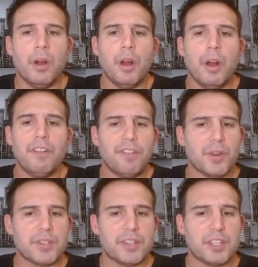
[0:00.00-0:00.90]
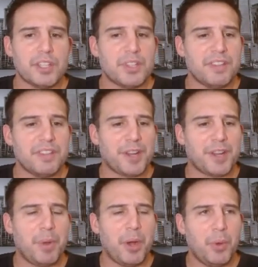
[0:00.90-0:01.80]
Versus this specific
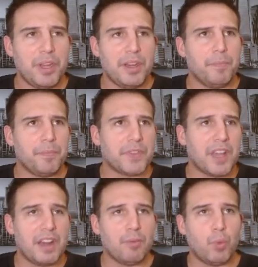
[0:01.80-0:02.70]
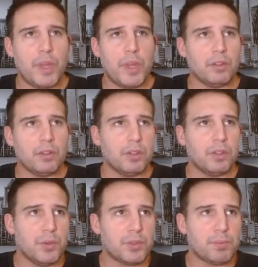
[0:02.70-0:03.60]
opponent, kind of weak,
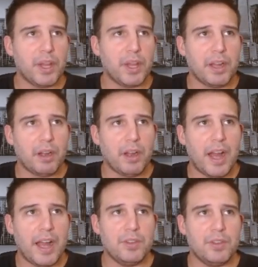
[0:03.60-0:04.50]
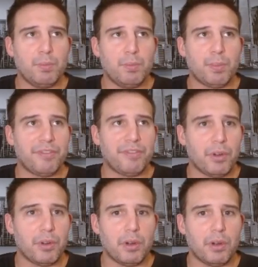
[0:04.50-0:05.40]
loose player, I do
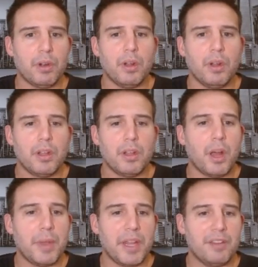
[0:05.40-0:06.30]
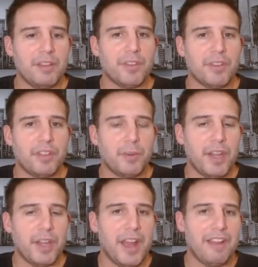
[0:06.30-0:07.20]
prefer coming in for the
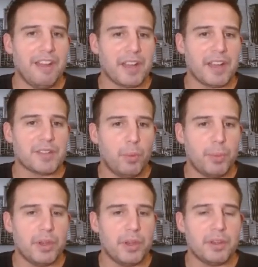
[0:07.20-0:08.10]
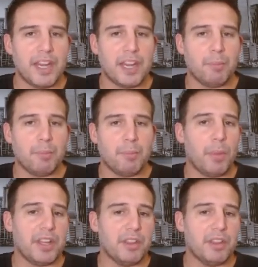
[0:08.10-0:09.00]
3.5x open, getting more
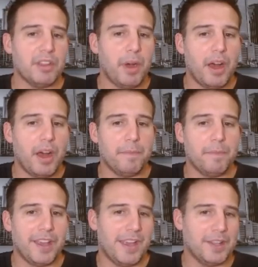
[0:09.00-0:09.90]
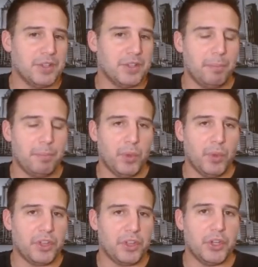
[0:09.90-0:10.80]
money in the pot, heads up with
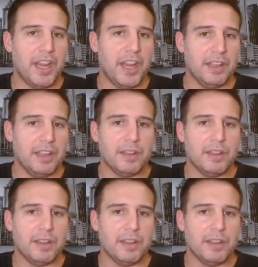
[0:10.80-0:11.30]
a good hand